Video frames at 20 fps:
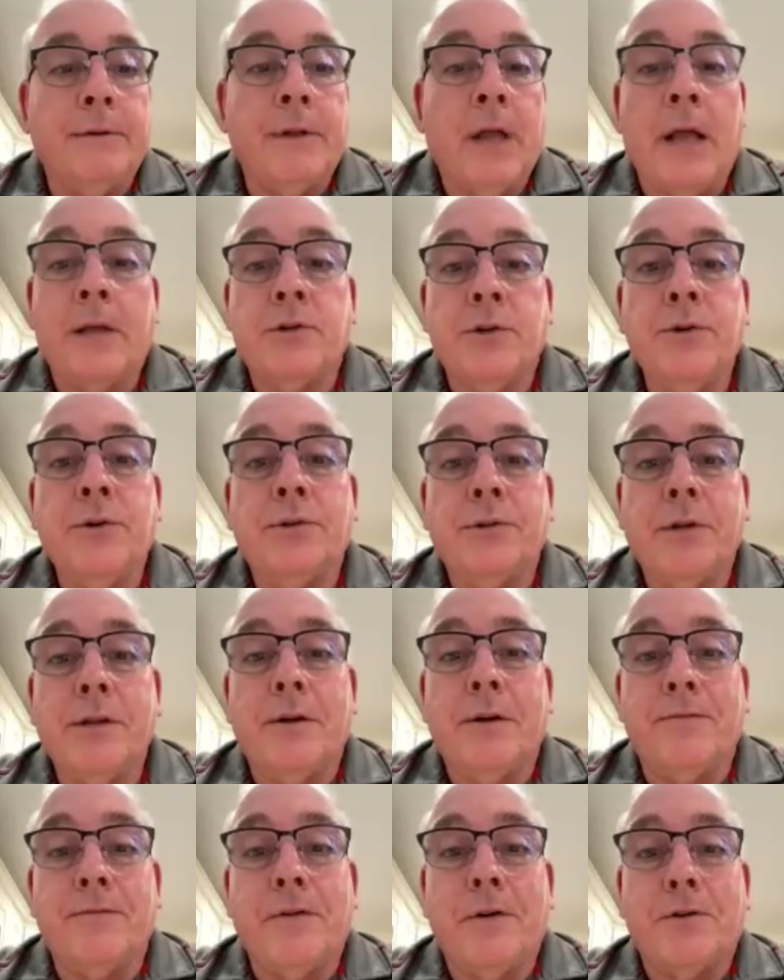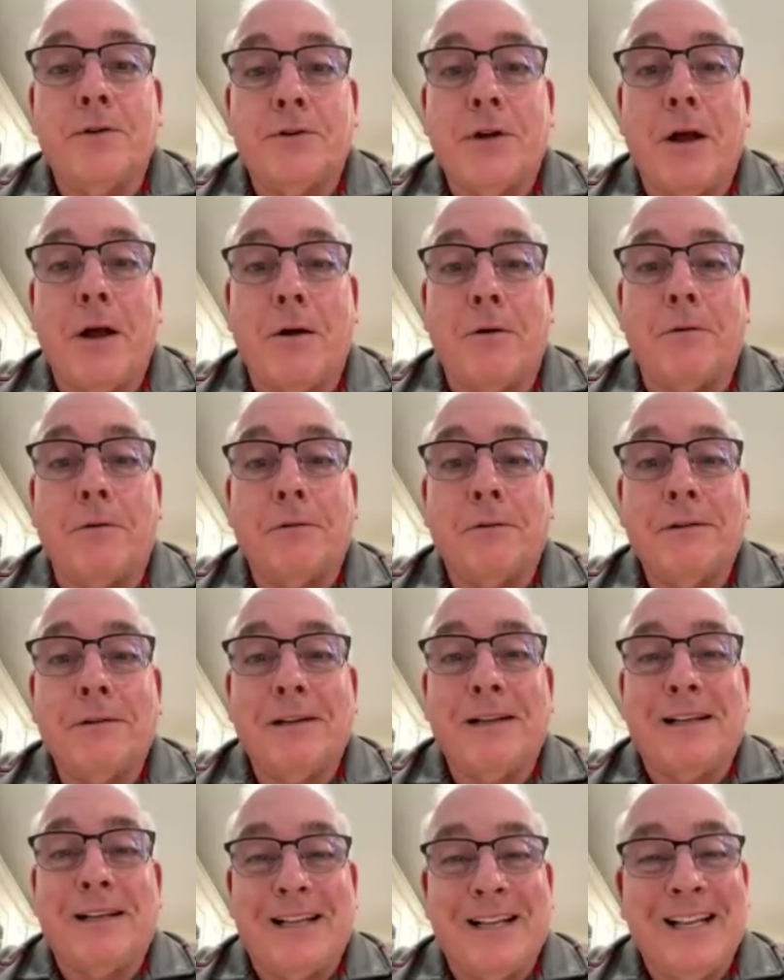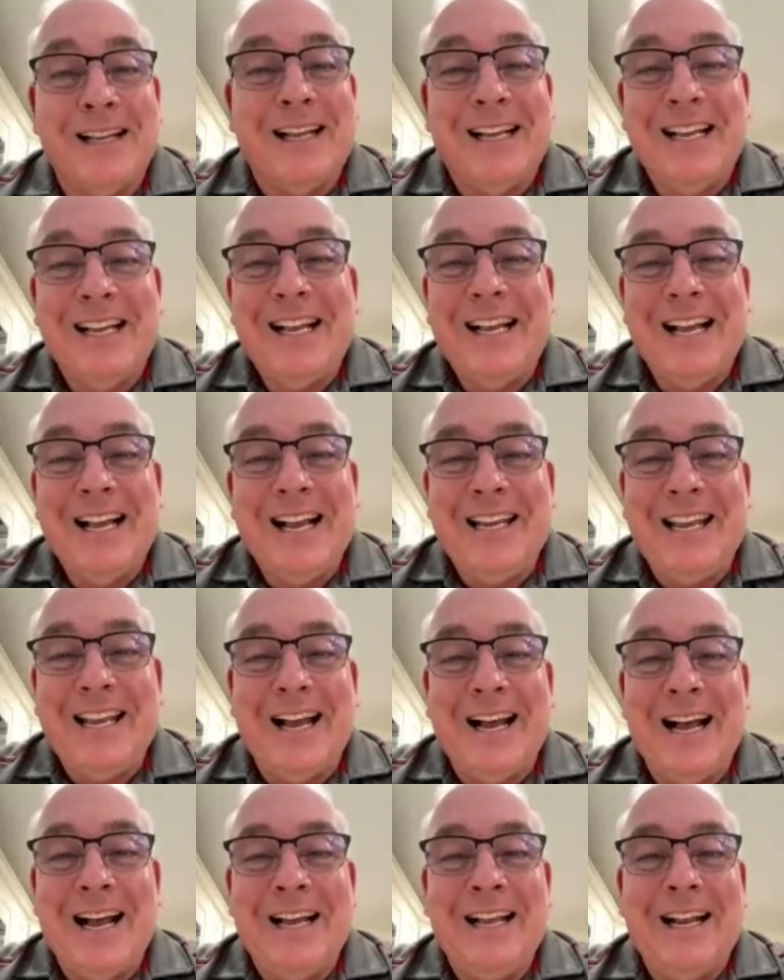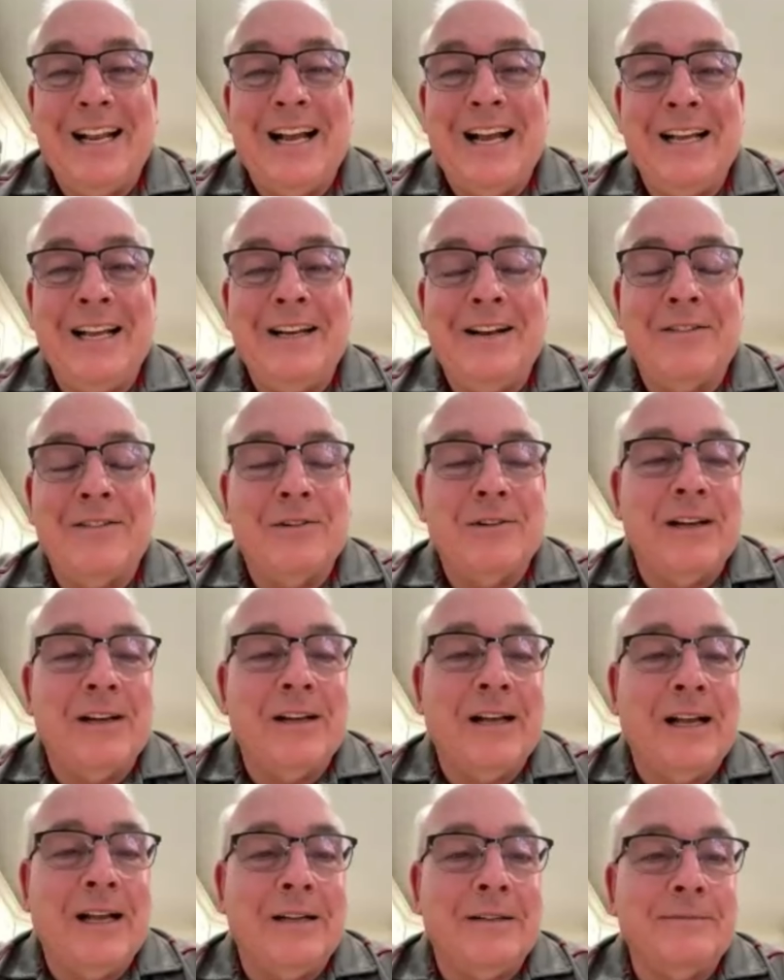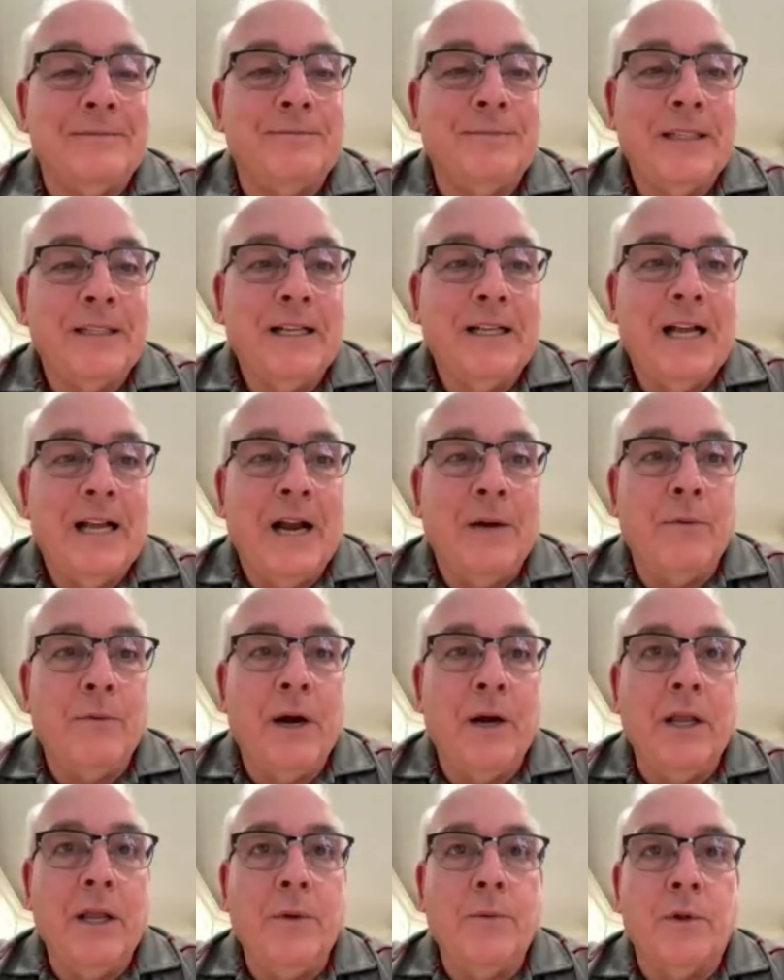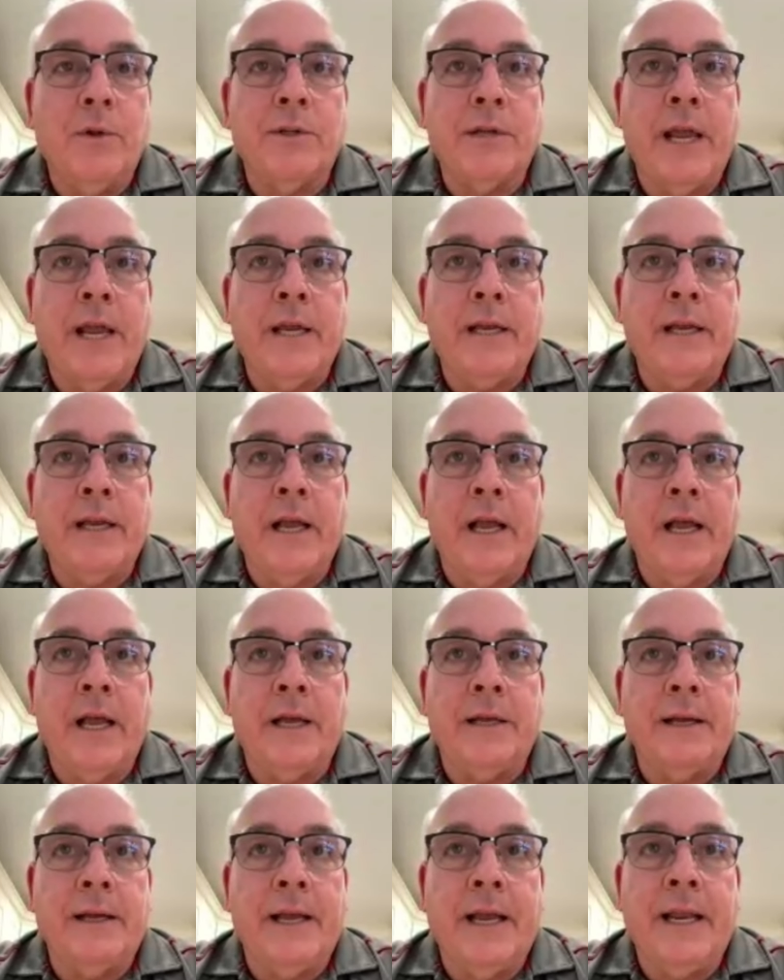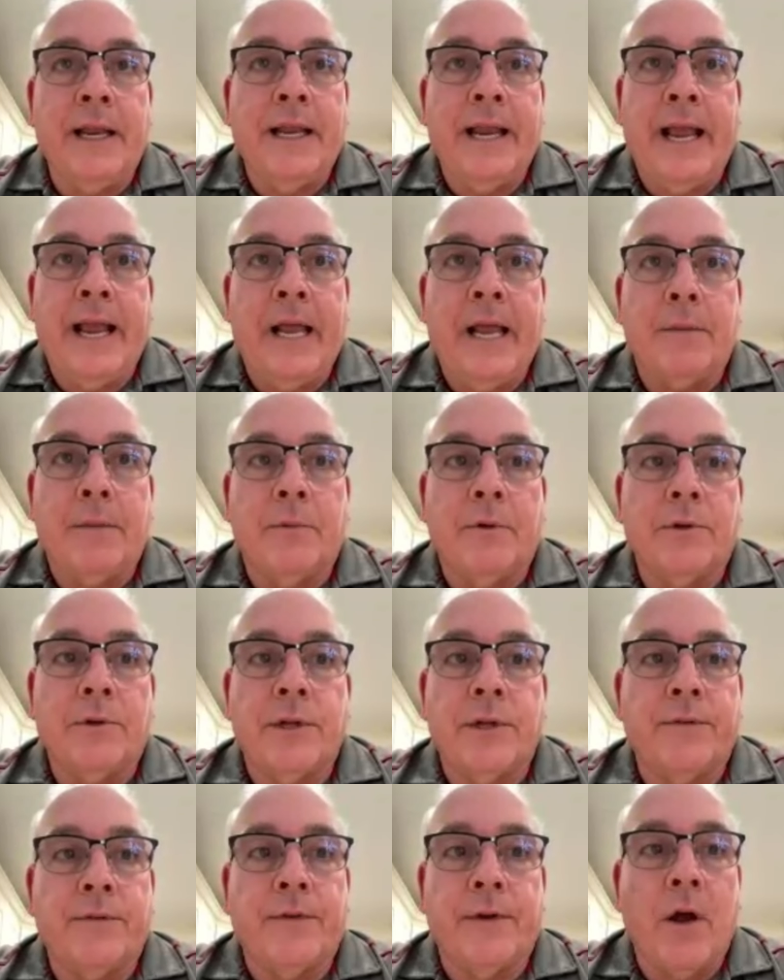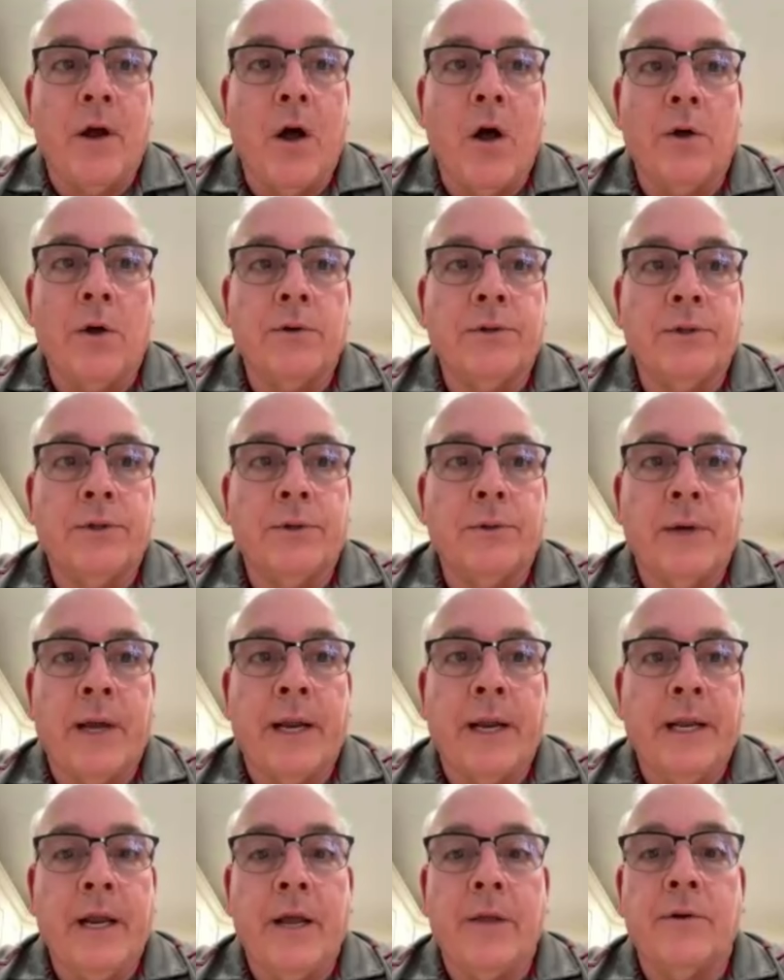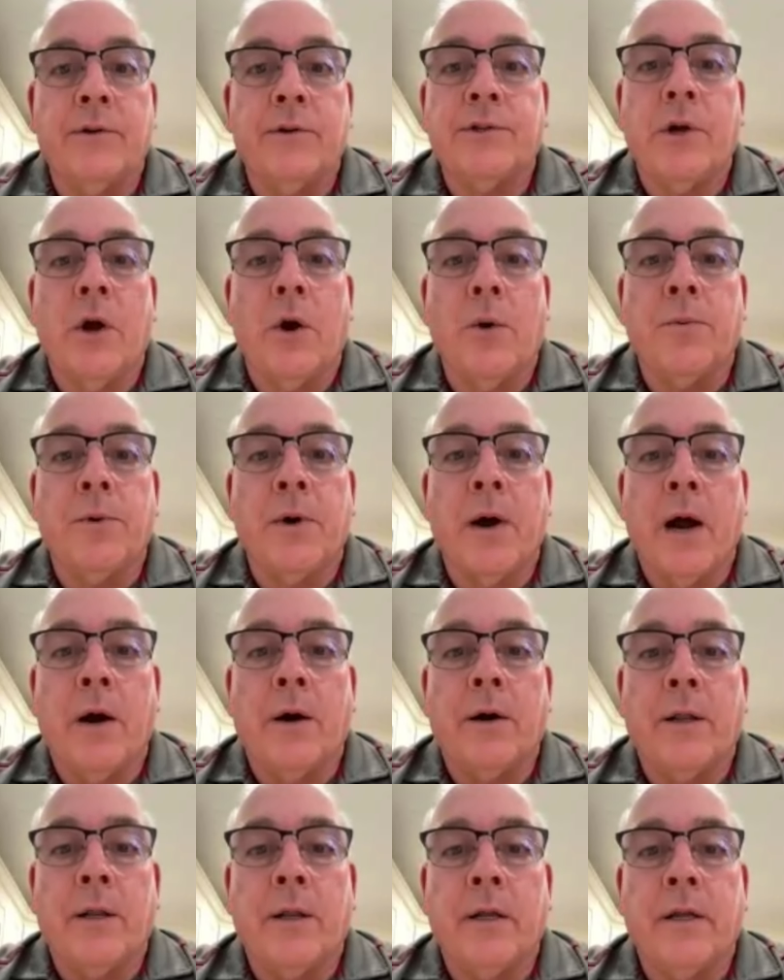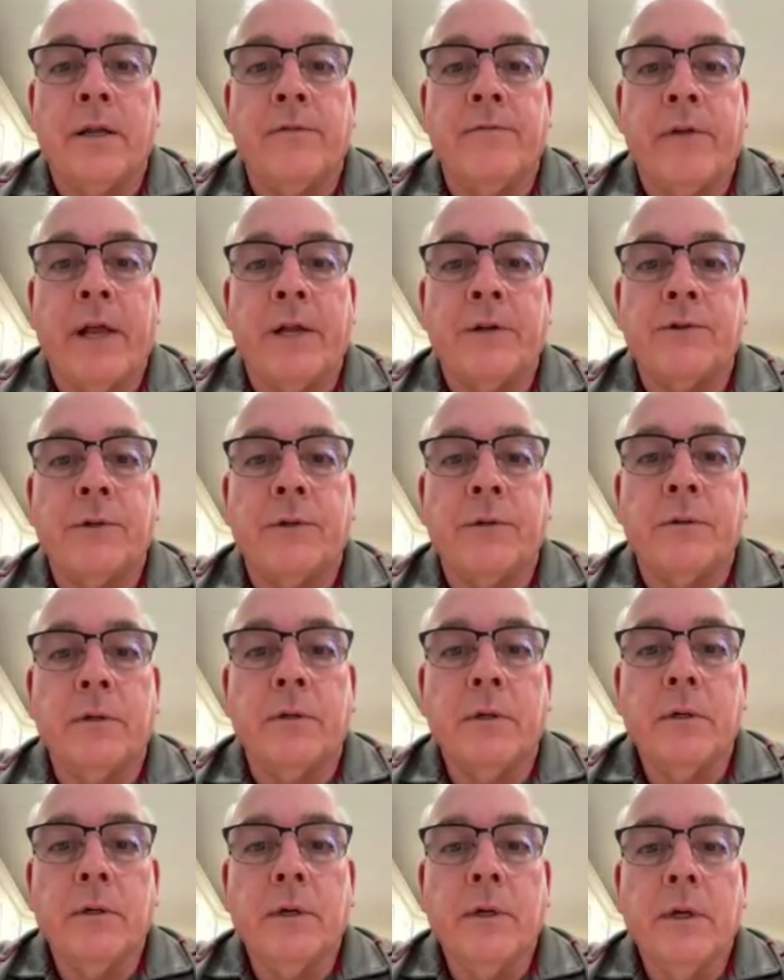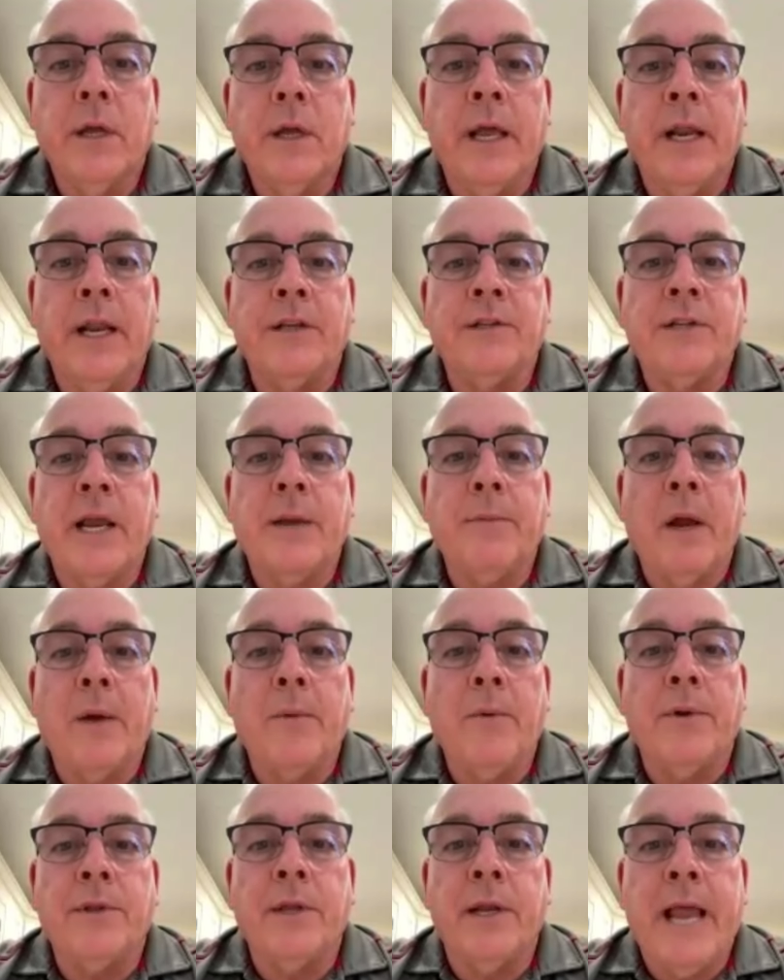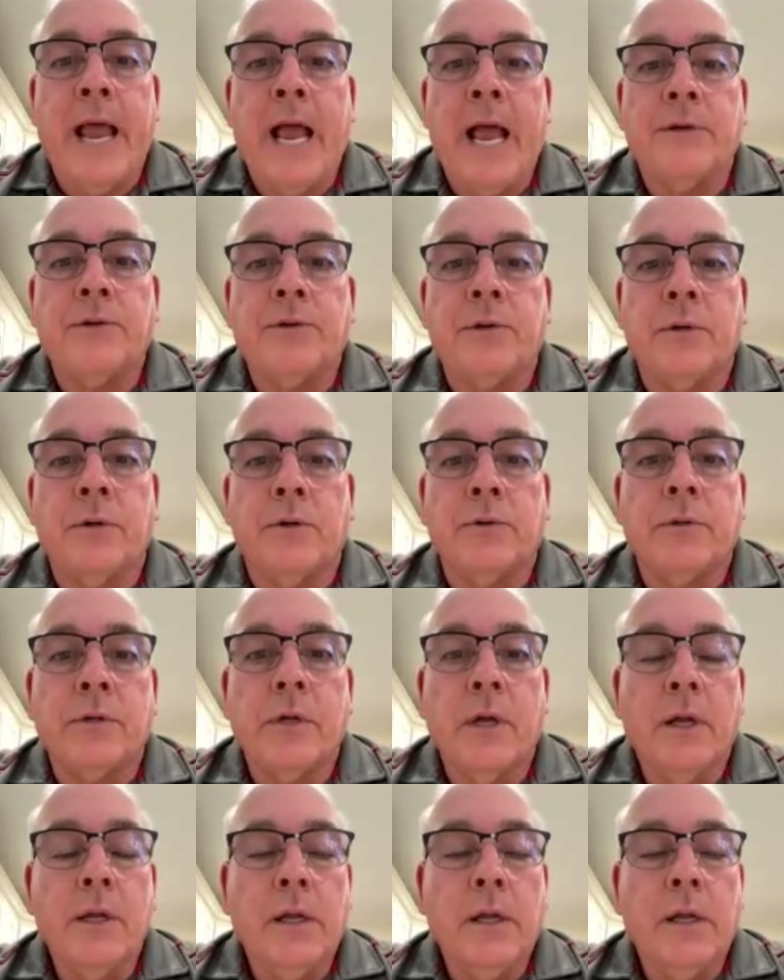That's usually their first show. Yeah, I don't. I rarely will take any animals, if at all, to any other show prior to the convention. And the same way with the nationals.